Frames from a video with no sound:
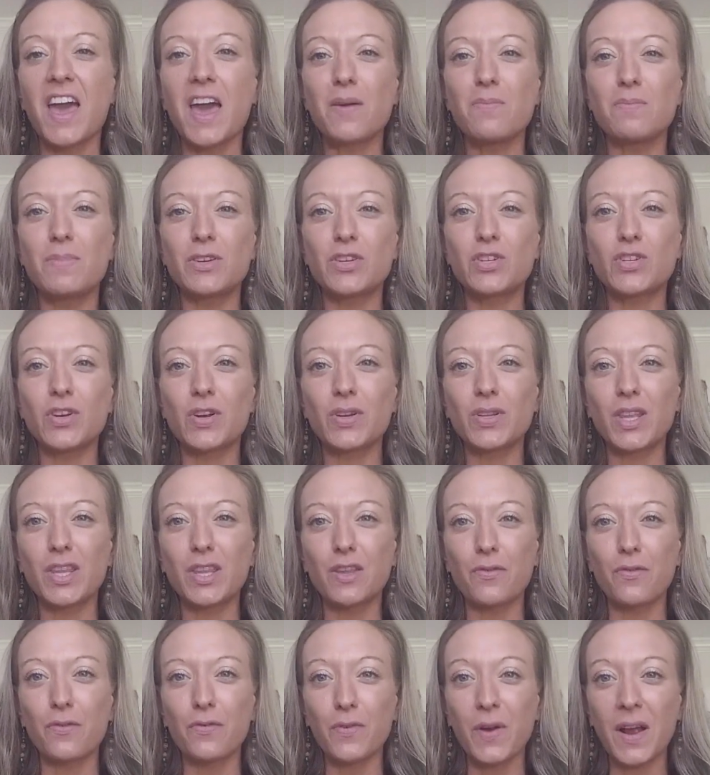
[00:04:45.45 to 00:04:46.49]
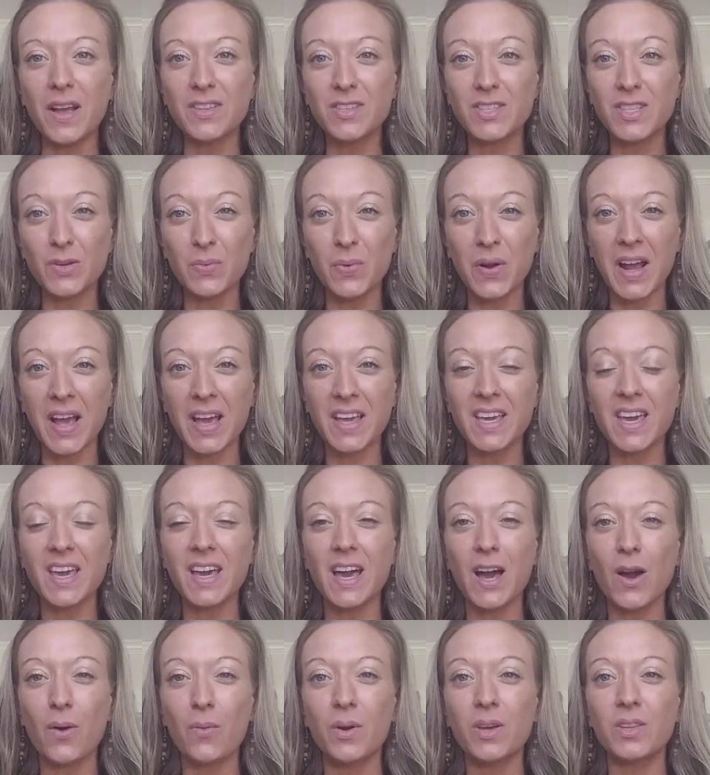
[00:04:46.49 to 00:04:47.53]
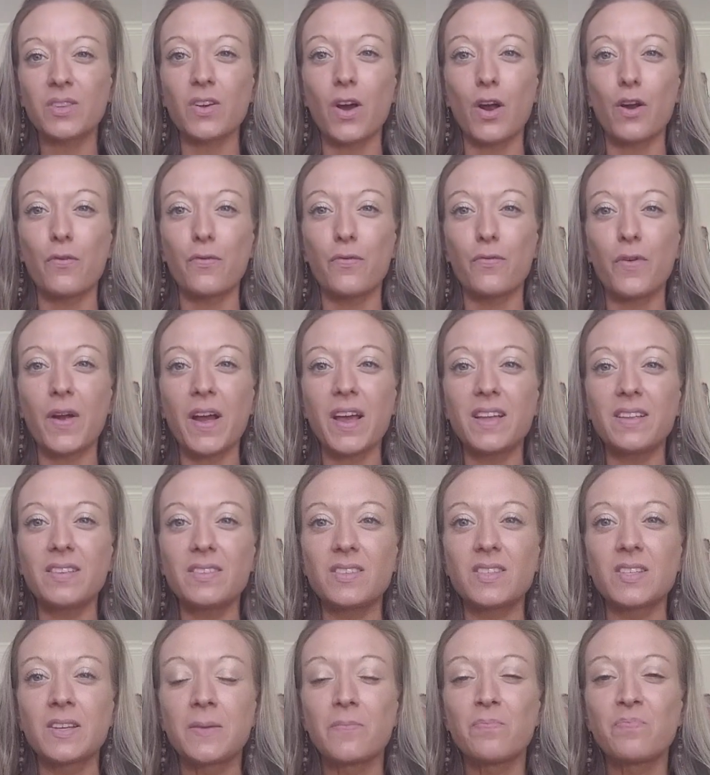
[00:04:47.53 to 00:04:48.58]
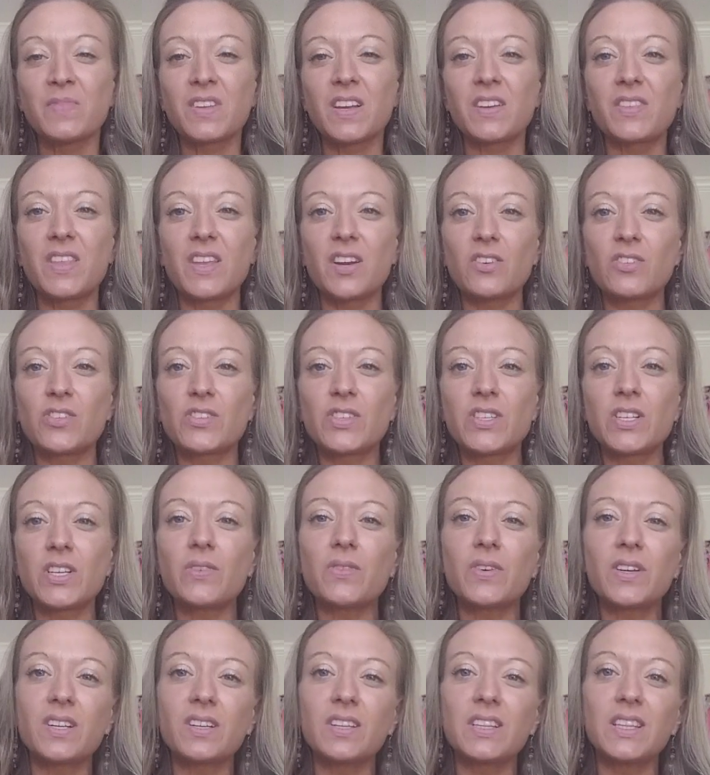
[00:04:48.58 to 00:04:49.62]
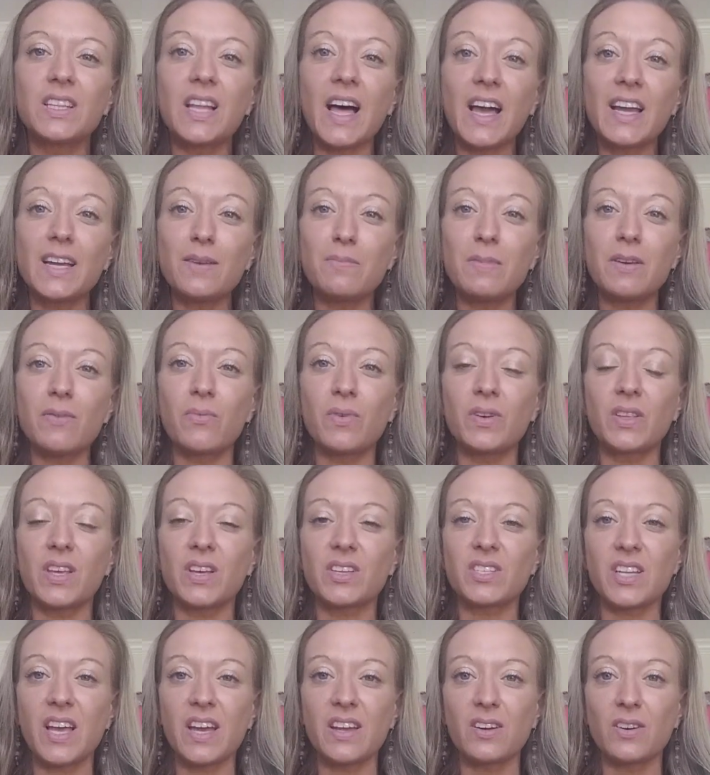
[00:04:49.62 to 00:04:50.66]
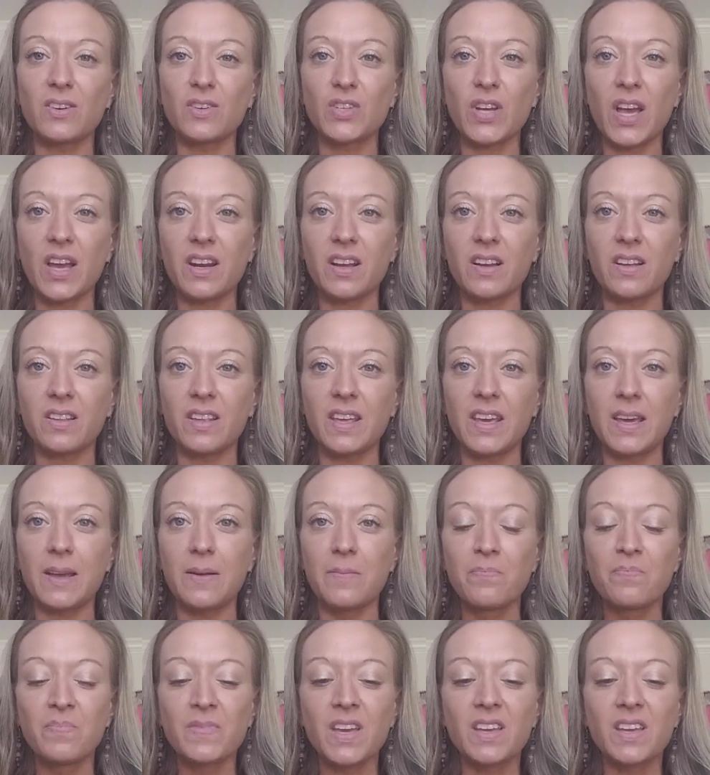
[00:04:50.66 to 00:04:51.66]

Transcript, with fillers: and be sure that the friends that we're hanging out with are friends that are still in alignment with us energetically,